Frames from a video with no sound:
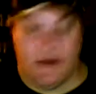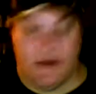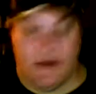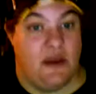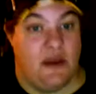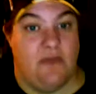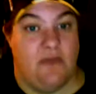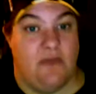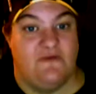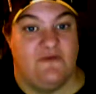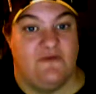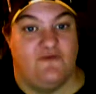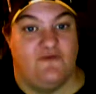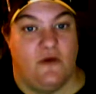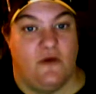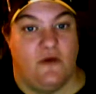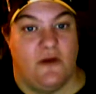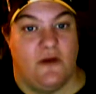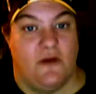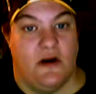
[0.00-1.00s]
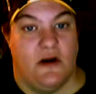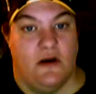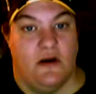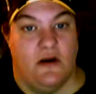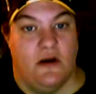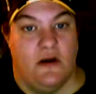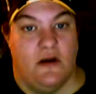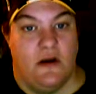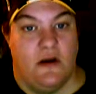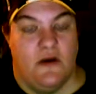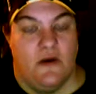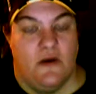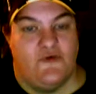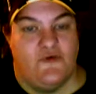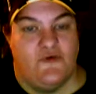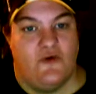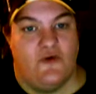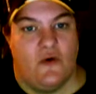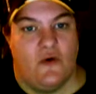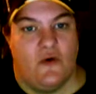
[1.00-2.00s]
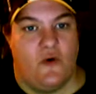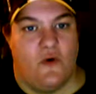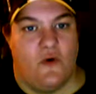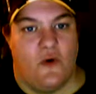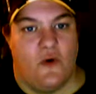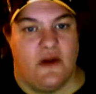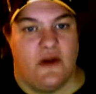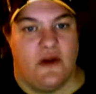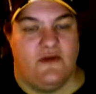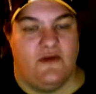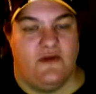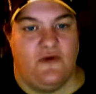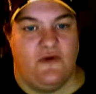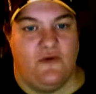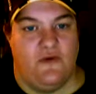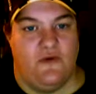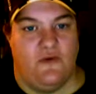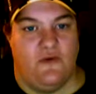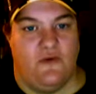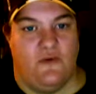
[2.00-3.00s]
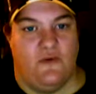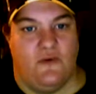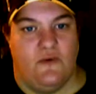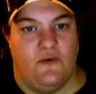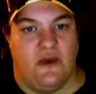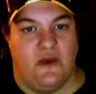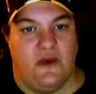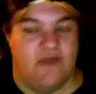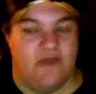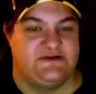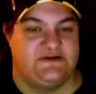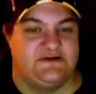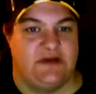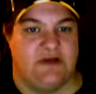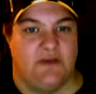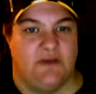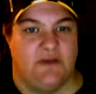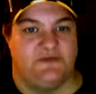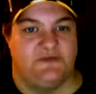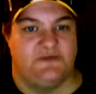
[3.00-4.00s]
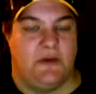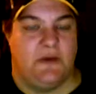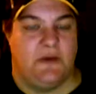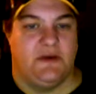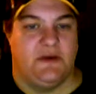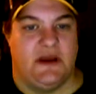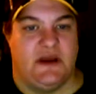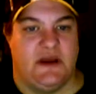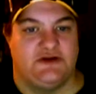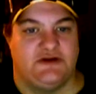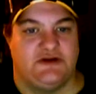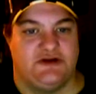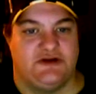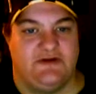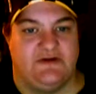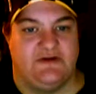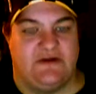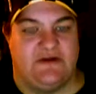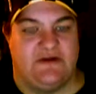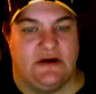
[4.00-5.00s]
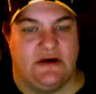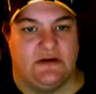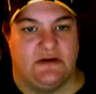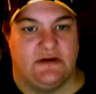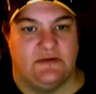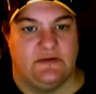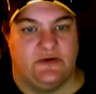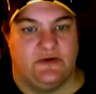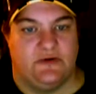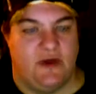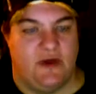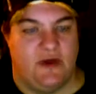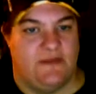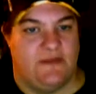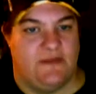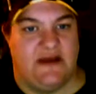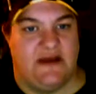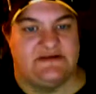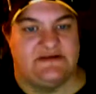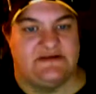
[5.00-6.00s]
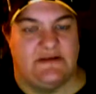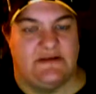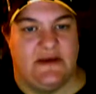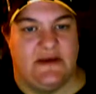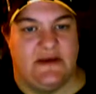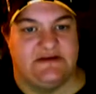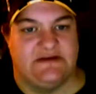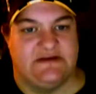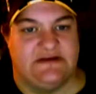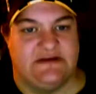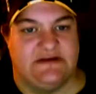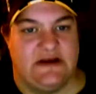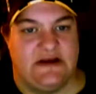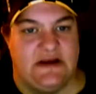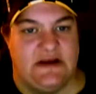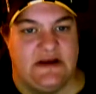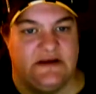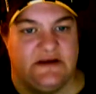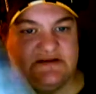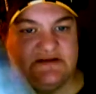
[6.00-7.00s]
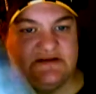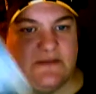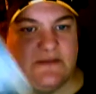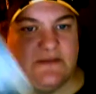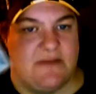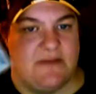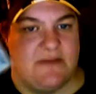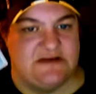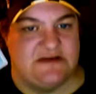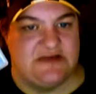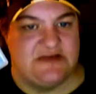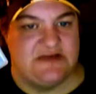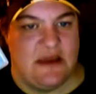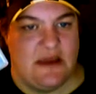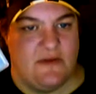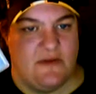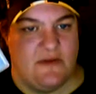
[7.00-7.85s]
Game Informer. So according to GameStop's publication of their Craptastic magazine, it's the best game.